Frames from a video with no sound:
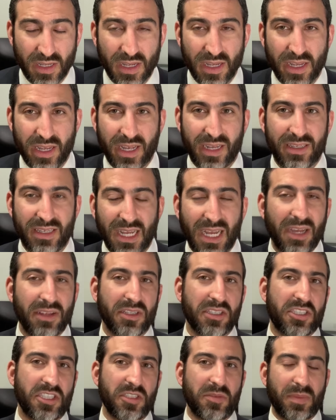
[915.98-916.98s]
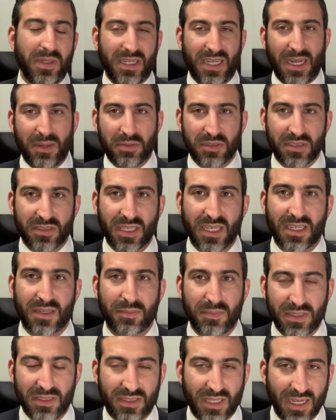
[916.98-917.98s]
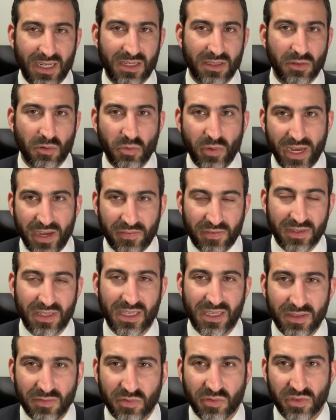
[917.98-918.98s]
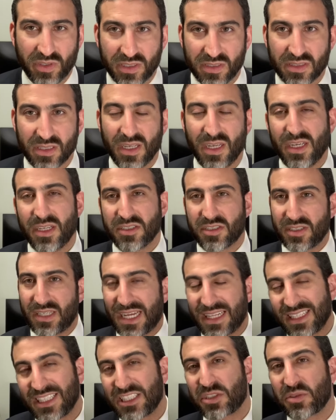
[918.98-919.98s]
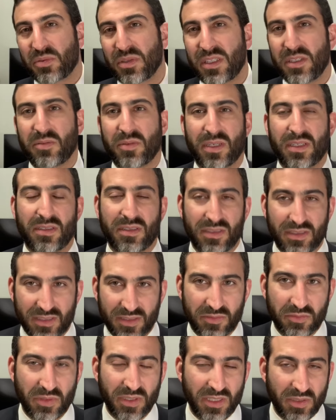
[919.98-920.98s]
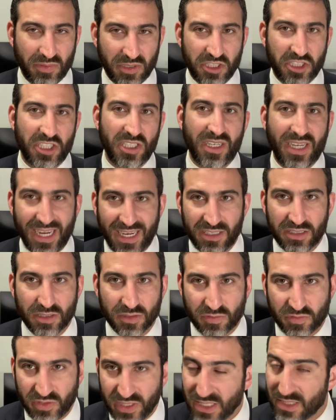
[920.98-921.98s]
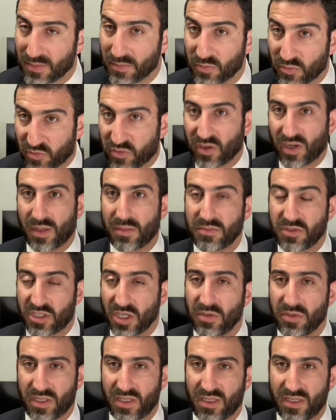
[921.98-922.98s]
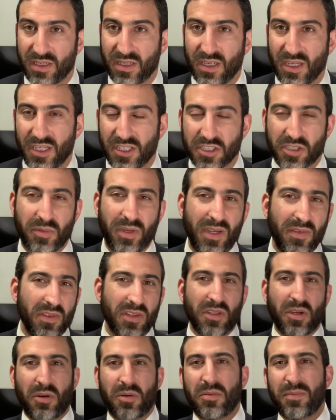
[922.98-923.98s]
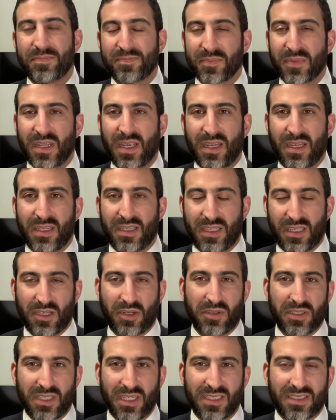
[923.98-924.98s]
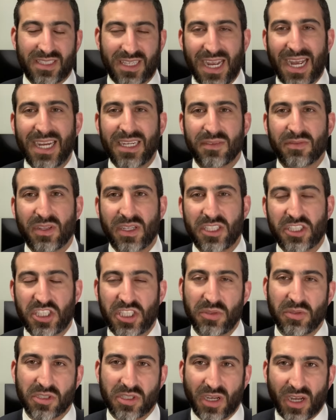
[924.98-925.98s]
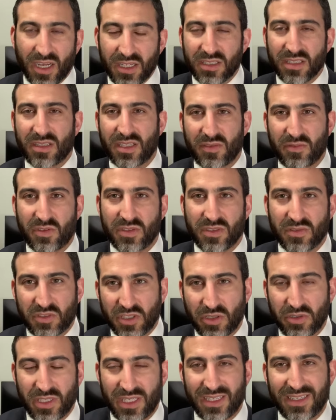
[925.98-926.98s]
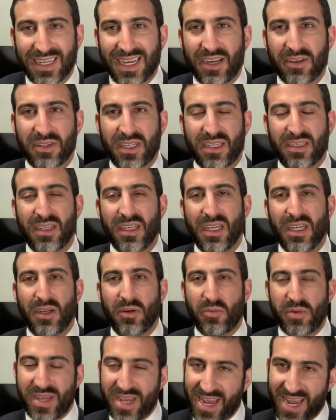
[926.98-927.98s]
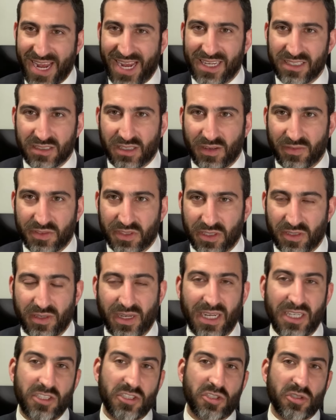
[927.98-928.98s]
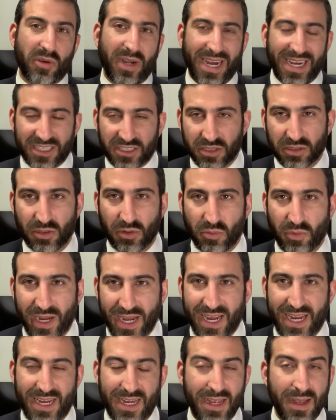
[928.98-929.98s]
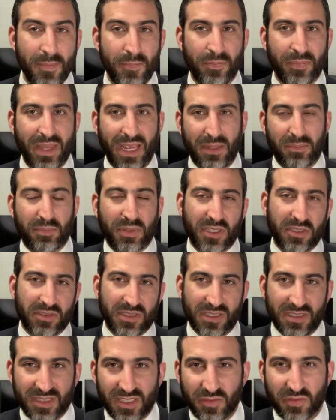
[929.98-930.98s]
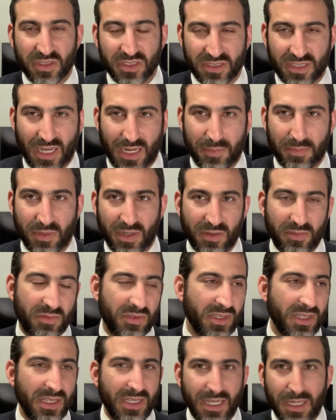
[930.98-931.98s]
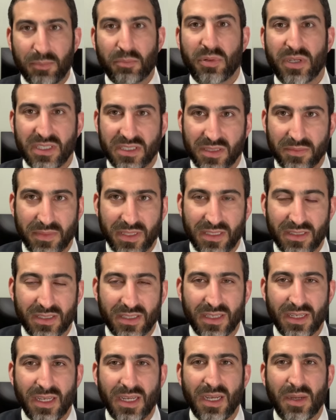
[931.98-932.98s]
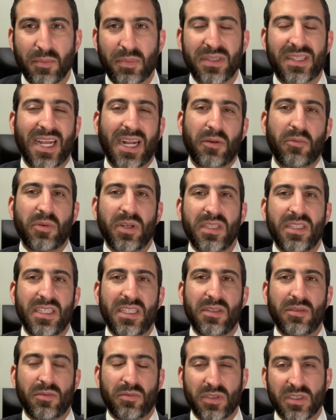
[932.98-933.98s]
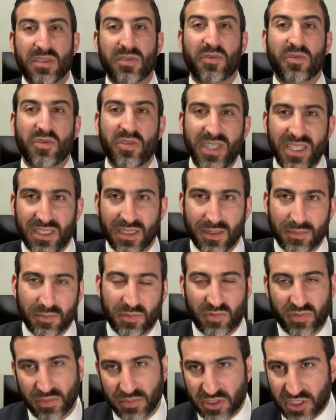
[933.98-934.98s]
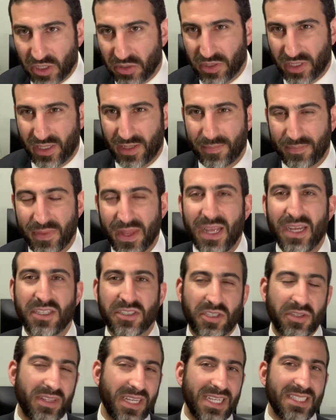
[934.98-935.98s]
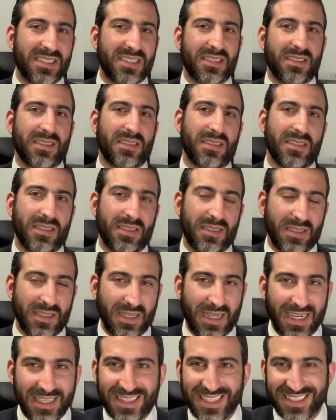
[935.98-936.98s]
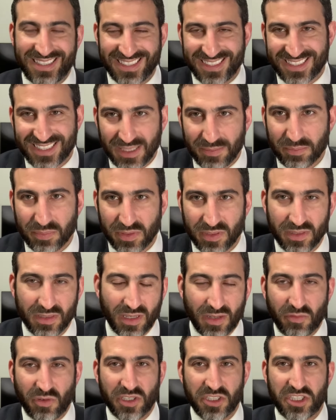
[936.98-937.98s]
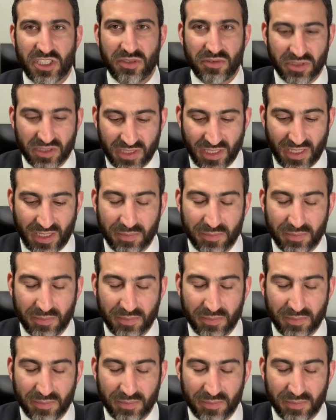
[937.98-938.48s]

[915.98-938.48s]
And now that she's being able to be taken away from that influence, so now that's really when she gained her freedom from Jodi. So even though, you know, it's kind of like she was under the influence of Jodi, and now that we handcuffed her and dragged her away and put her in a different type of imprisonment, but that really was freedom from Jodi. So that's, I think, the simple of what she was saying.